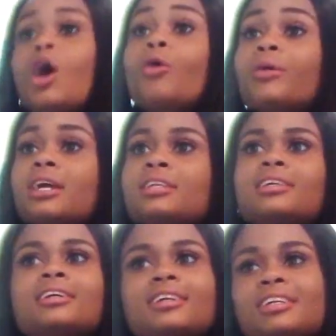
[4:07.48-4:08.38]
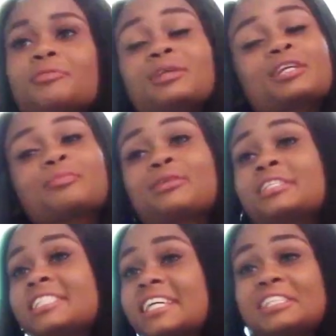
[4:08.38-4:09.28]
Oh, and he really
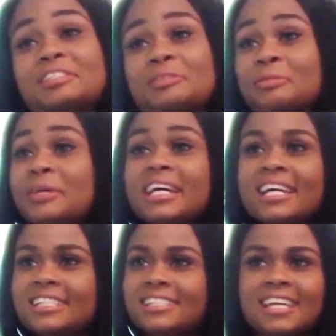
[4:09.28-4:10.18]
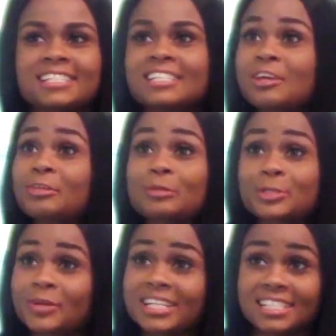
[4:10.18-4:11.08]
appreciates you chasing down all those
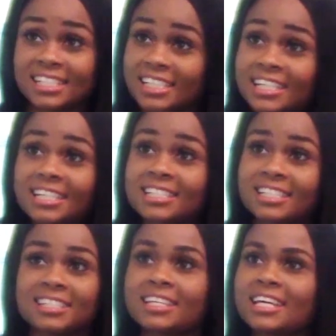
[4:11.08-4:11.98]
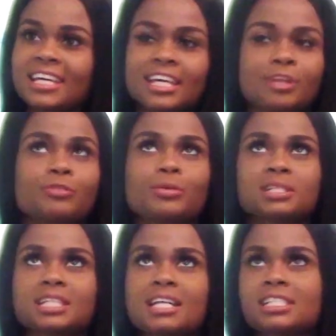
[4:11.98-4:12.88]
crazy leads and interviewing
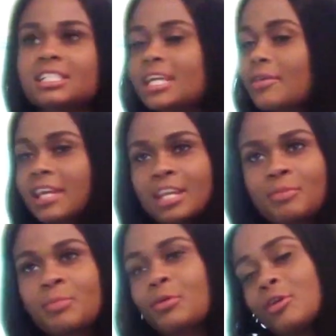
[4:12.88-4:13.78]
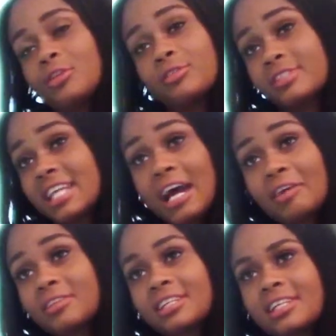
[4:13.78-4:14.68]
/ interrogating people all over
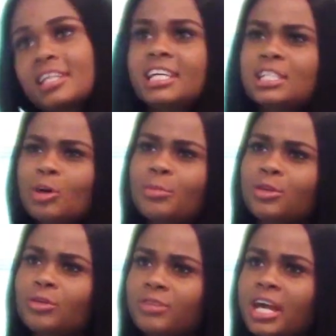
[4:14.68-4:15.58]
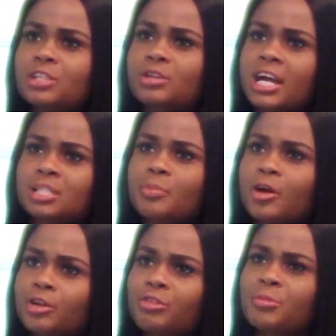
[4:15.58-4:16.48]
town. You told me you even got your
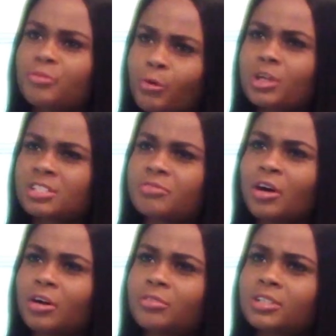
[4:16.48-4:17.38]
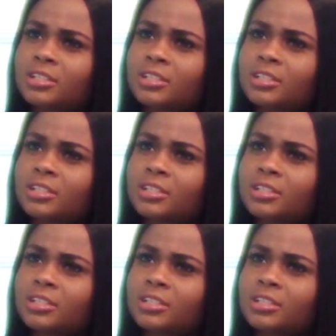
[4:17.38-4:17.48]
ex-partner from the force involved.